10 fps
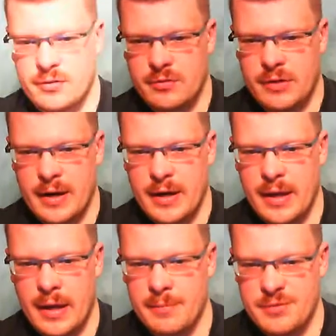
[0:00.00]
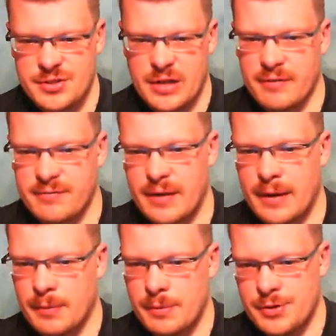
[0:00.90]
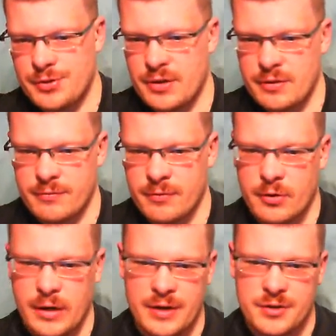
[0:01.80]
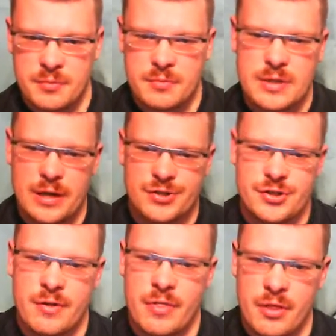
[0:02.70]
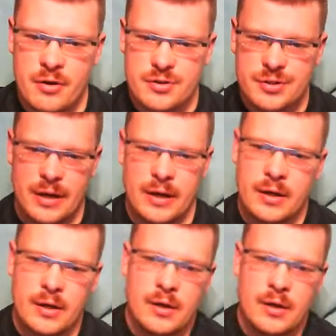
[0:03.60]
Dragon Games stuff that I'm going to be using for a tune session Thursday.